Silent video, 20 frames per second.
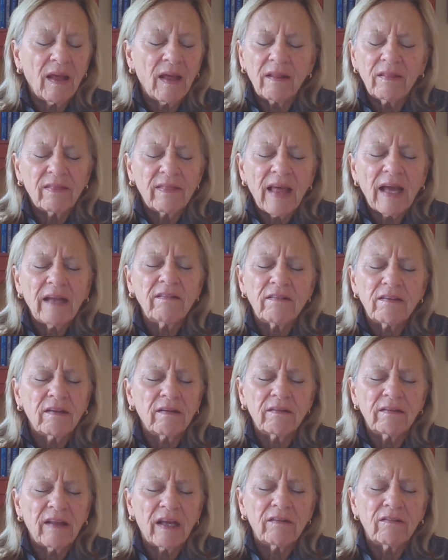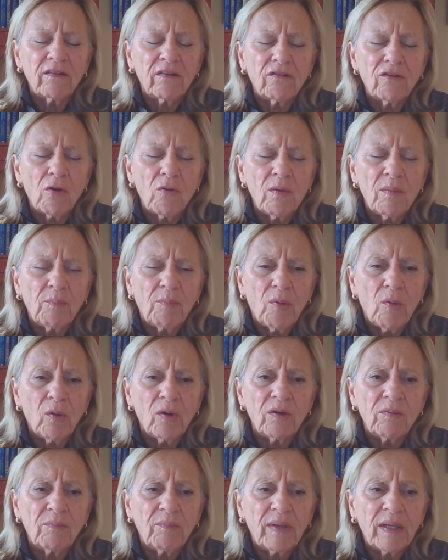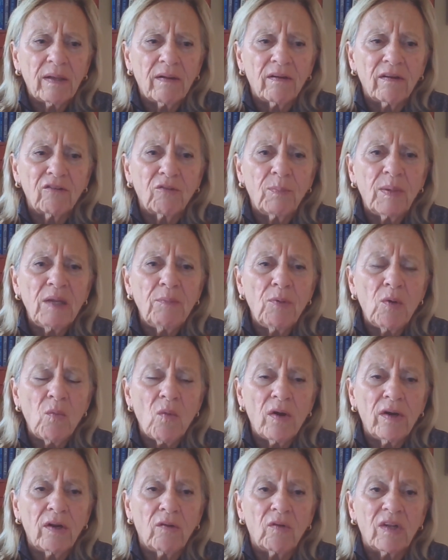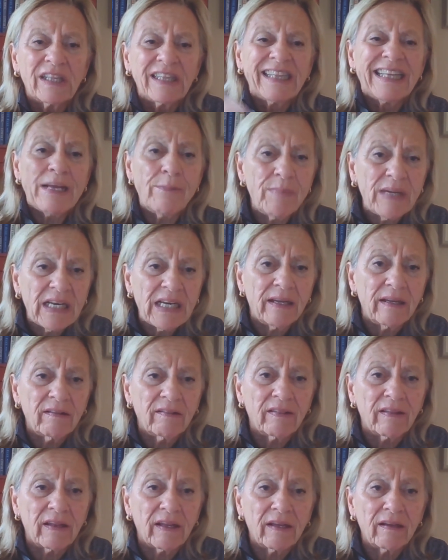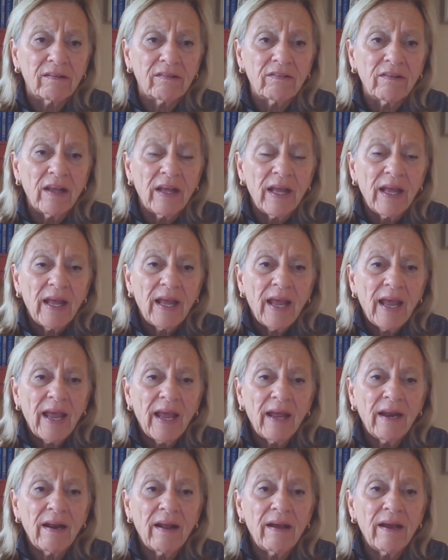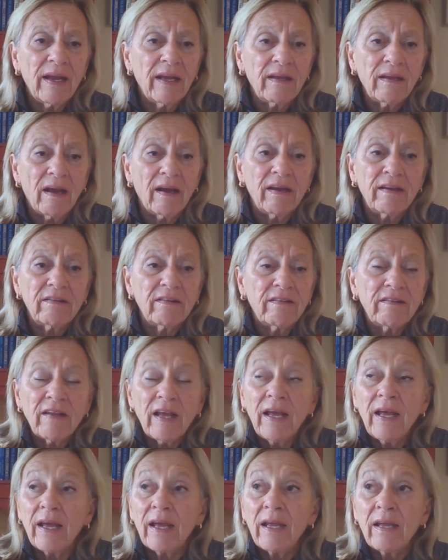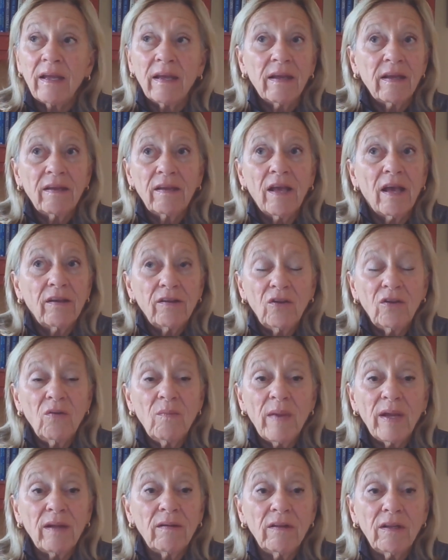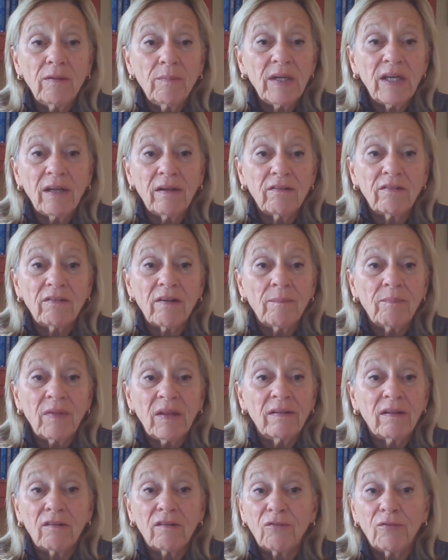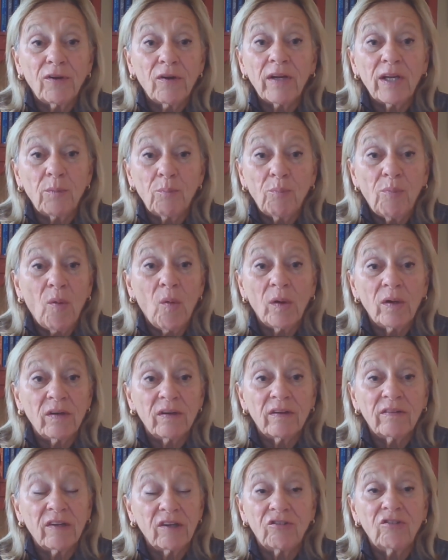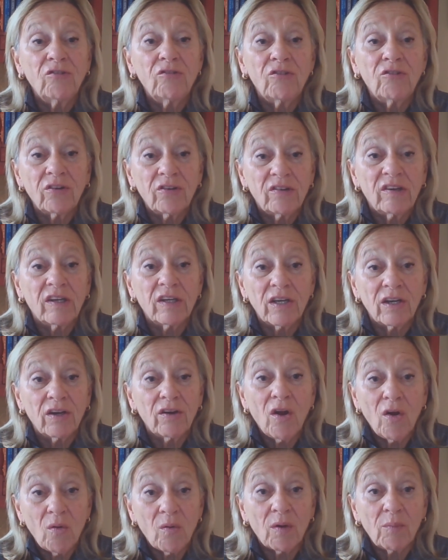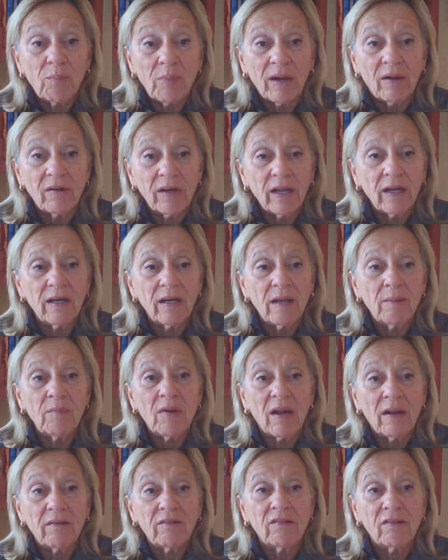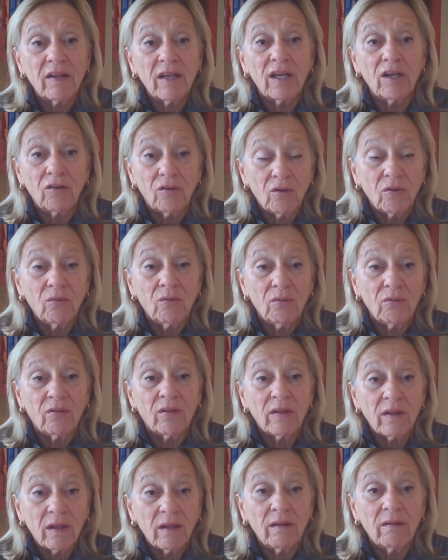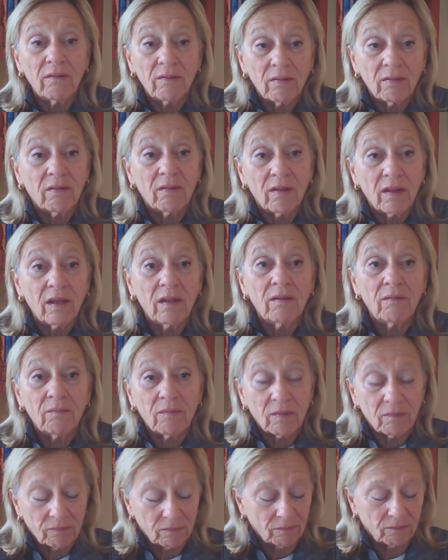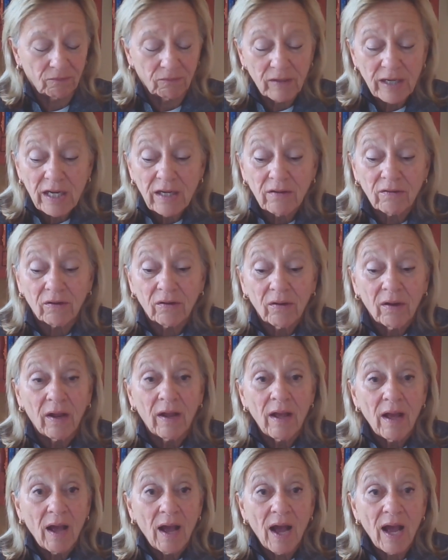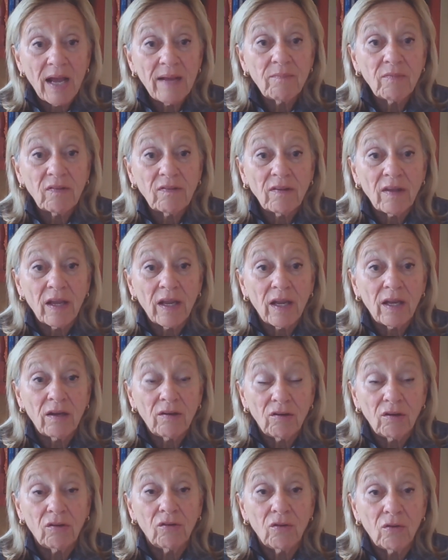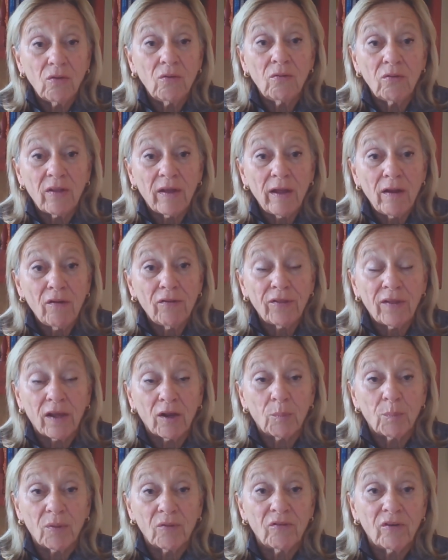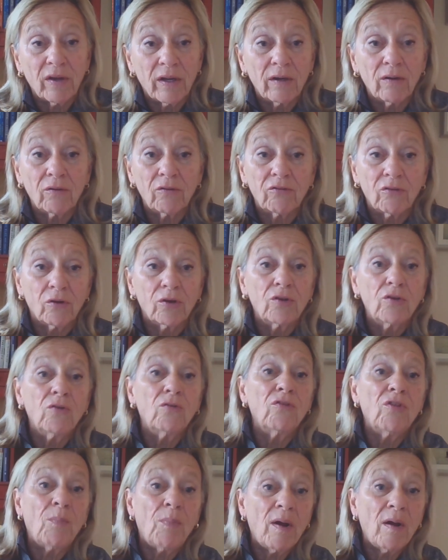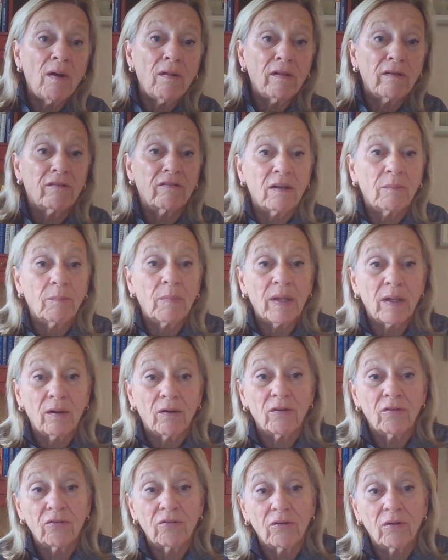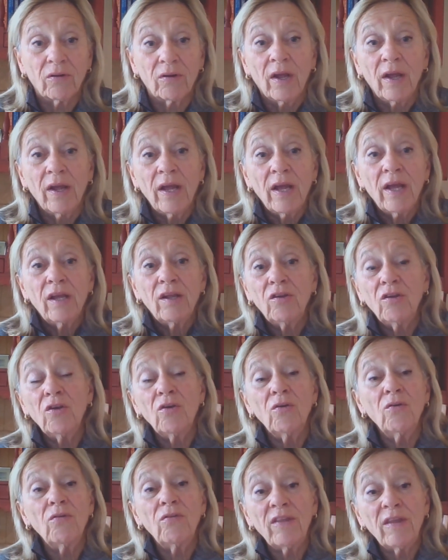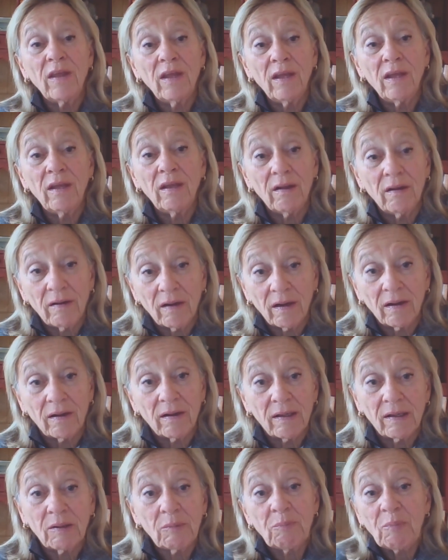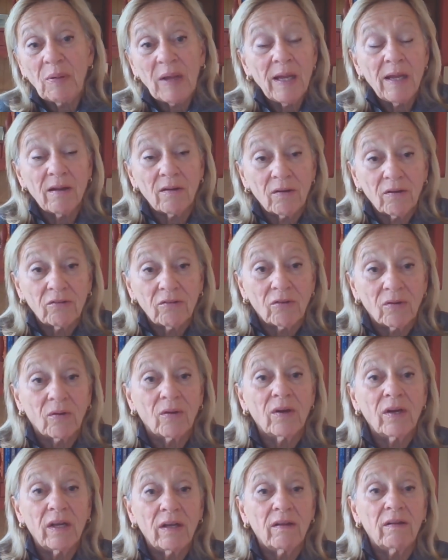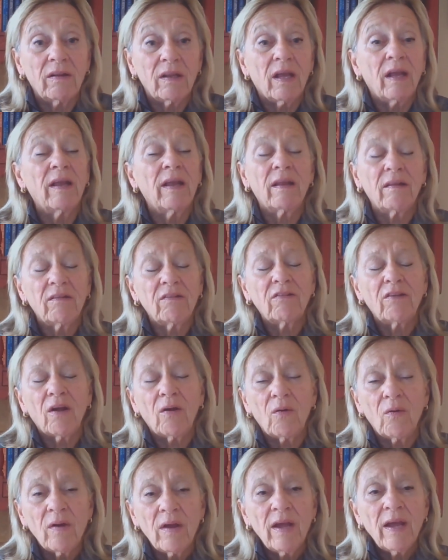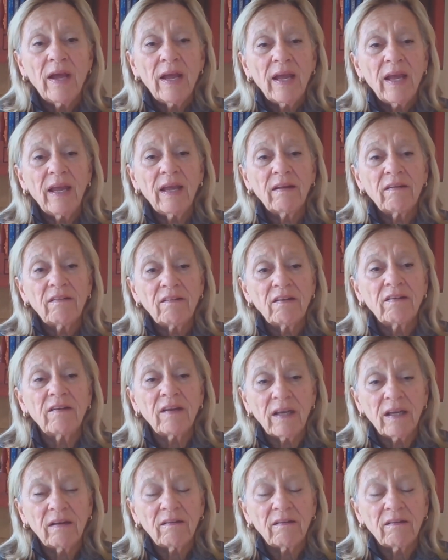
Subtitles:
that's so important because people want to eliminate things. And I say, you may eliminate something that's very important that you just didn't know about. And I'm not saying you, the reader, I'm saying you, the healthcare providers, or you, the policymakers, or you, the payers, or so it's